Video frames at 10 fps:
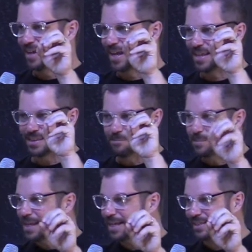in the
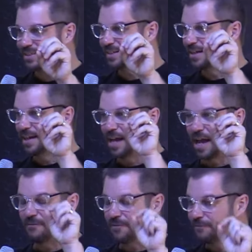midst
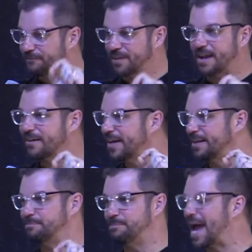of a very
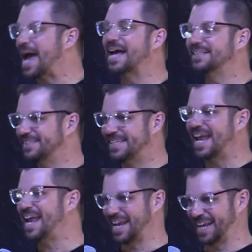bad
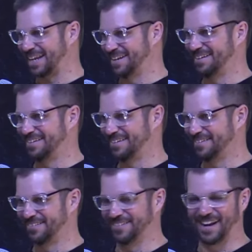day,
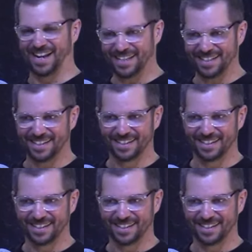right?